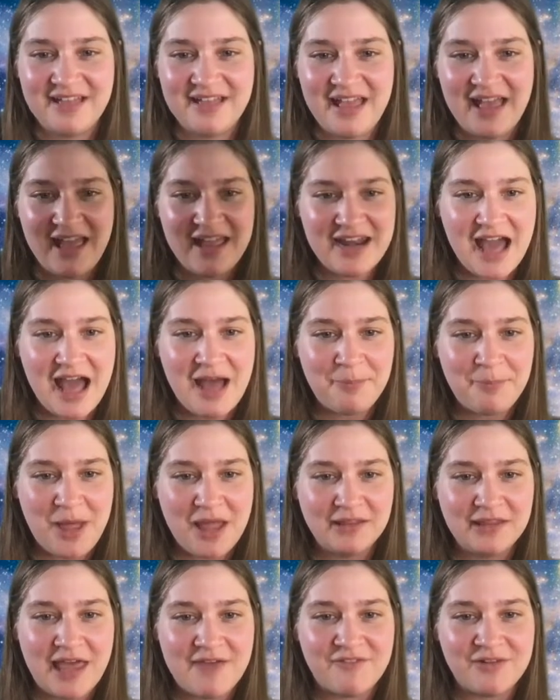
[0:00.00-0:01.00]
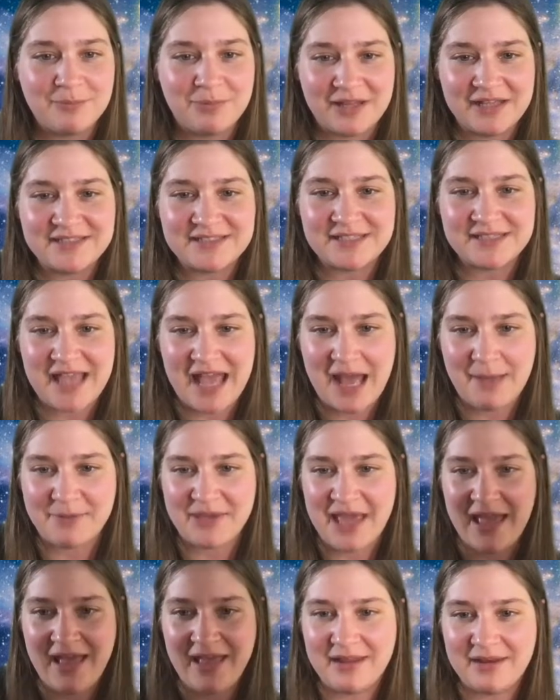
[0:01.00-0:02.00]
And up 11 places, Happy
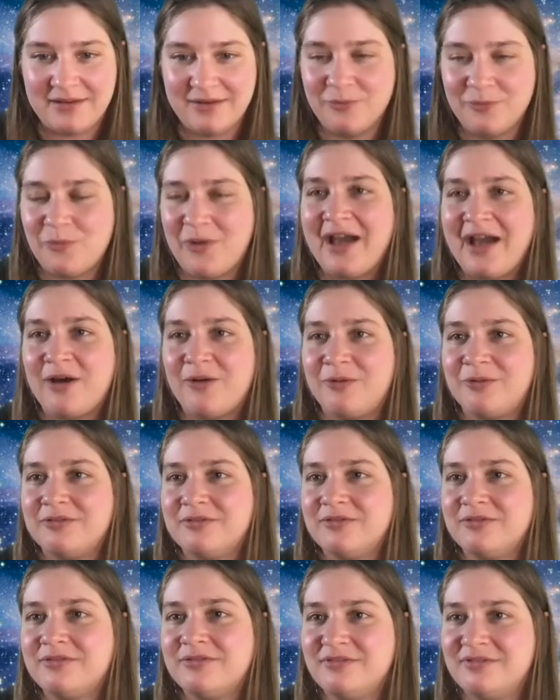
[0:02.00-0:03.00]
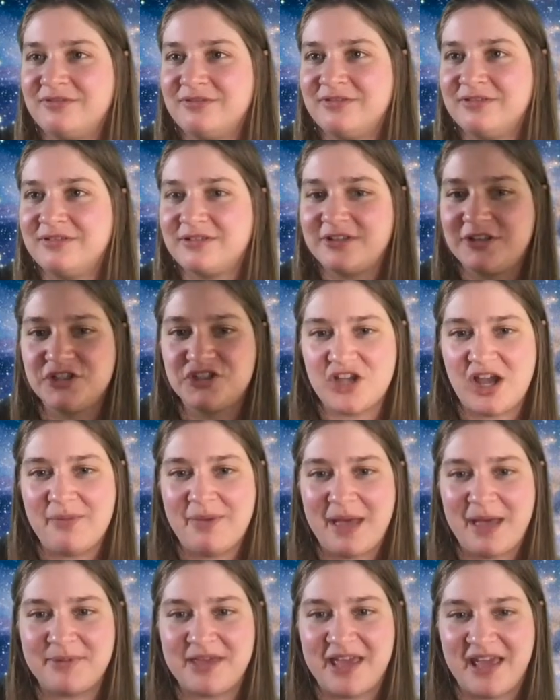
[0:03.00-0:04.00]
Hen. Wow. Good job,
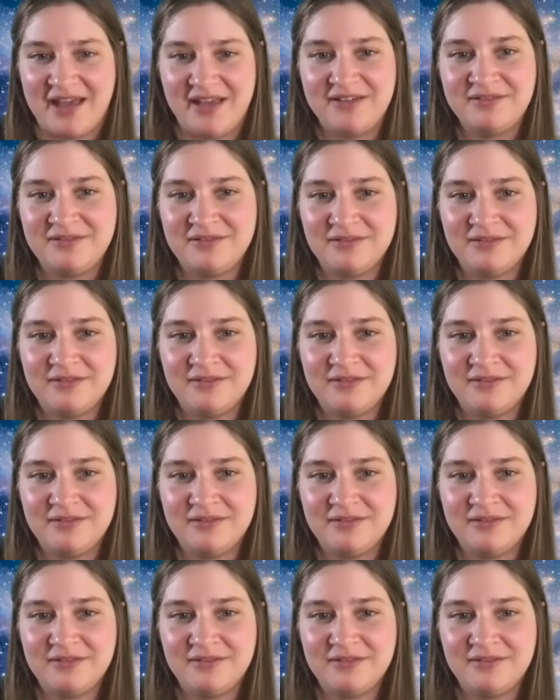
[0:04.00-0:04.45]
Happy Hen.